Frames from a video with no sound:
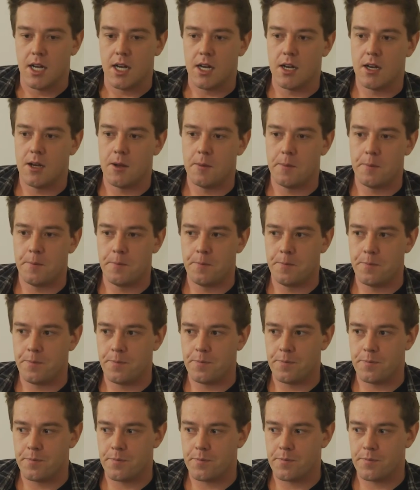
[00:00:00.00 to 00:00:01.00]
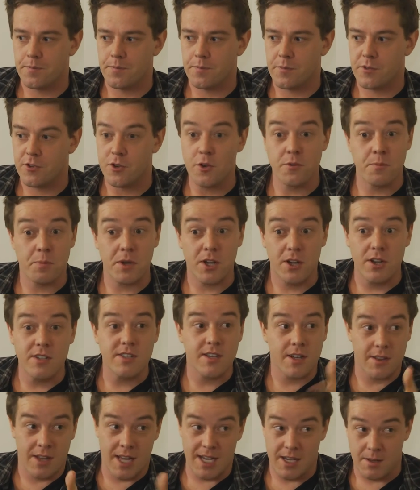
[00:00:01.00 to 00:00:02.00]
So because,
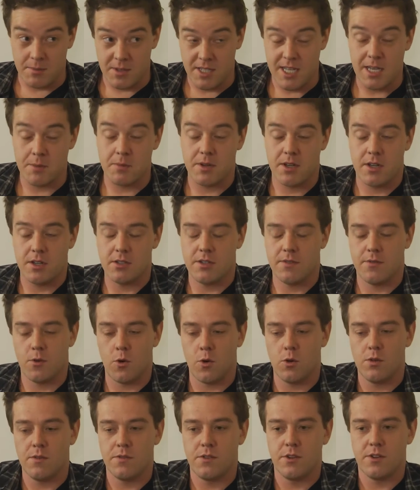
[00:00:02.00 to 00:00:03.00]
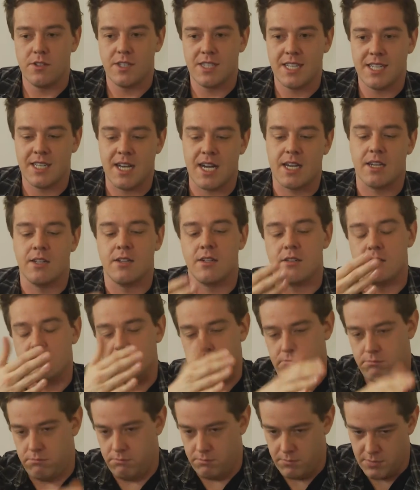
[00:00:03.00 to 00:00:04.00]
like I'm saying, because of all of those things, I
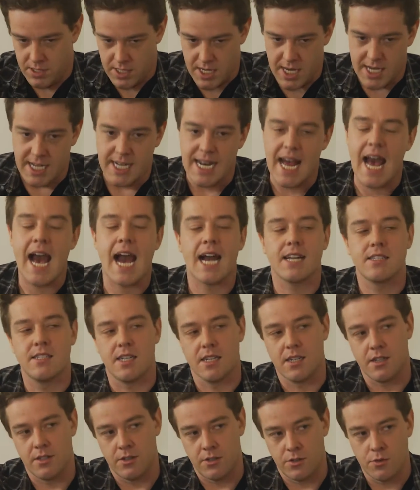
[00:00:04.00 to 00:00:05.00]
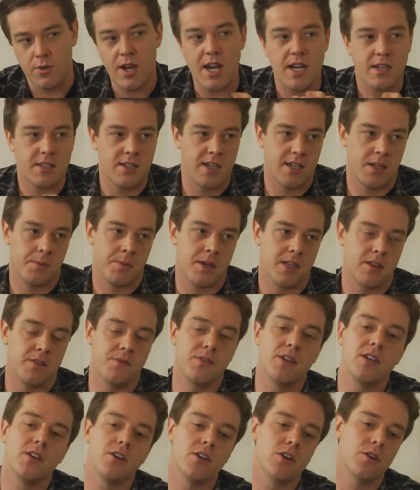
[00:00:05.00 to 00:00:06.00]
can act, I can direct, I can make the
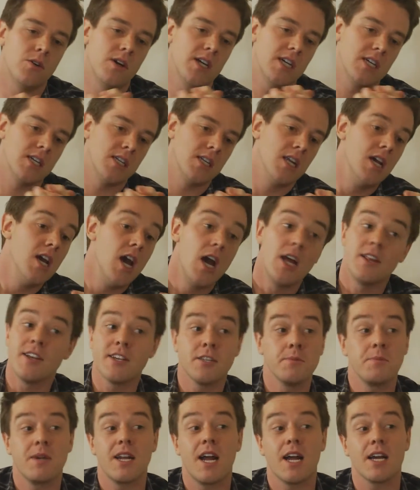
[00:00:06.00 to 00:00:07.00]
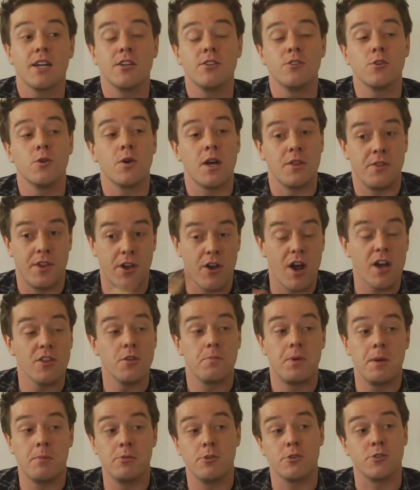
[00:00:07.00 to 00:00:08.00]
video, doesn't mean I can do, there are
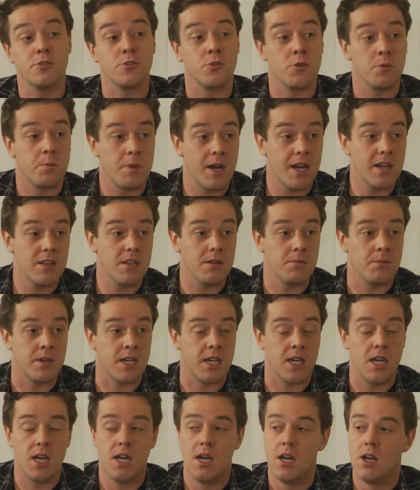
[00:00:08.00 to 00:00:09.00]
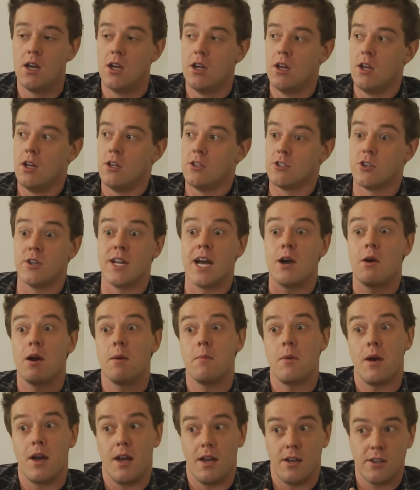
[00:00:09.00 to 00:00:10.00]
other people who can do it better than me. So now
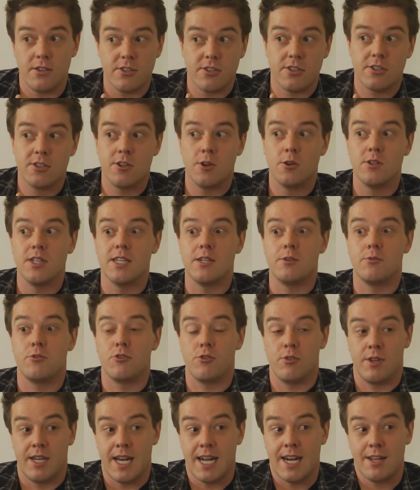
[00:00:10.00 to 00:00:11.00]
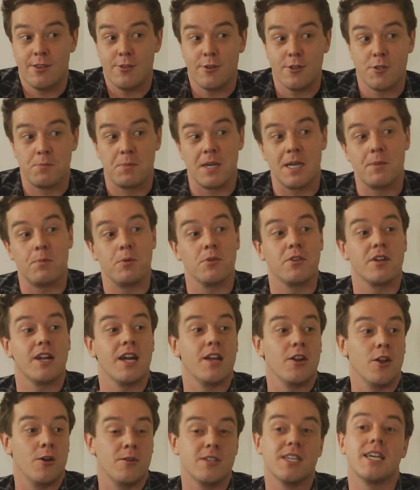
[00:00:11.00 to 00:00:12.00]
I'm slowly getting those people that
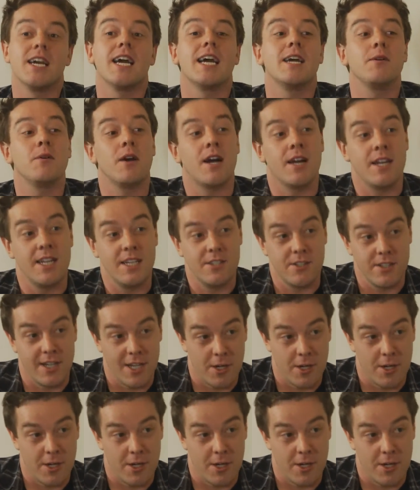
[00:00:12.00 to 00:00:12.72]
I know and say, hey, I need you